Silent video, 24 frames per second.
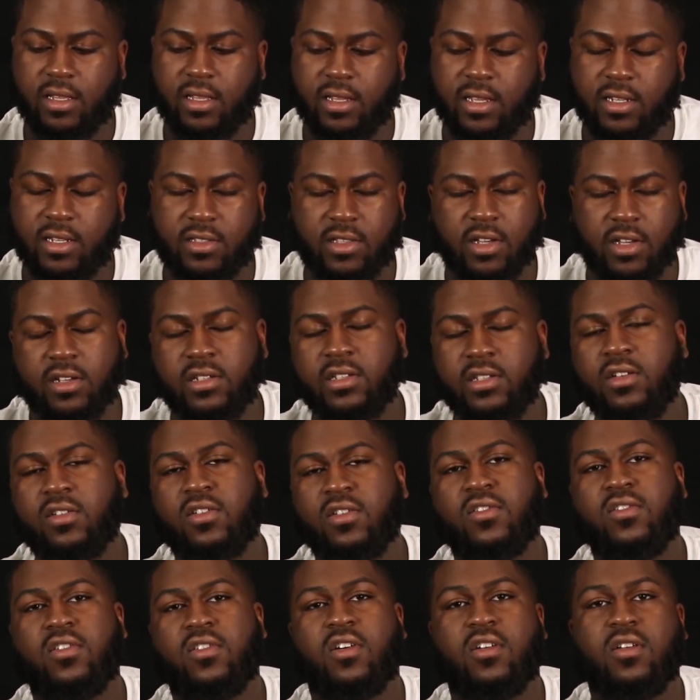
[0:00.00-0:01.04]
his
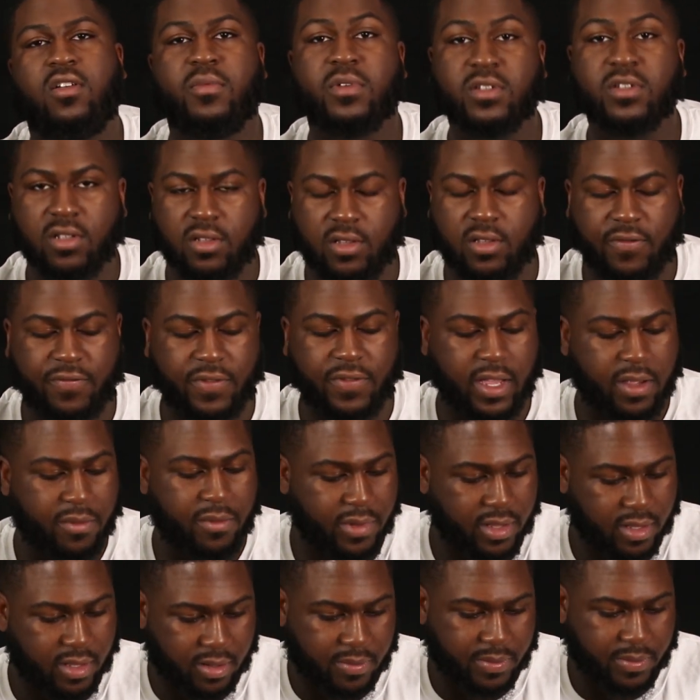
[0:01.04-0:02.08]
13-year-old daughter, was on the flight with
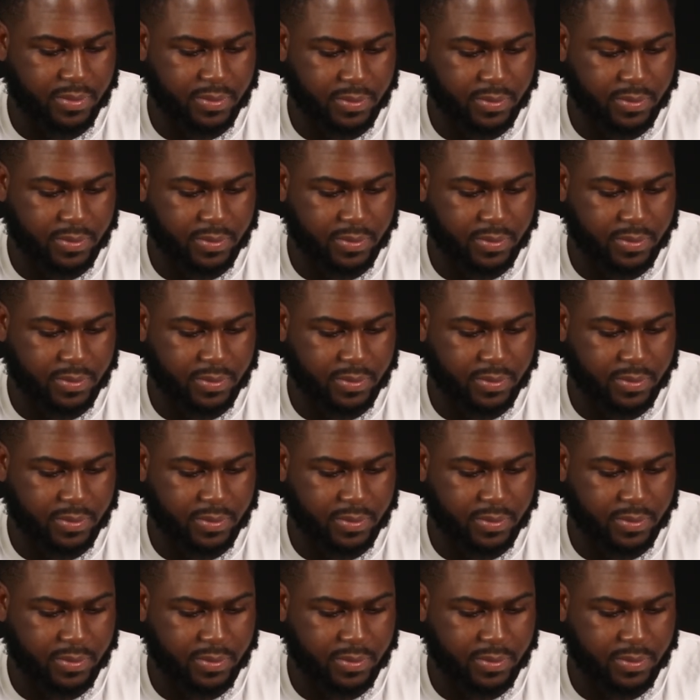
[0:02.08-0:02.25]
him.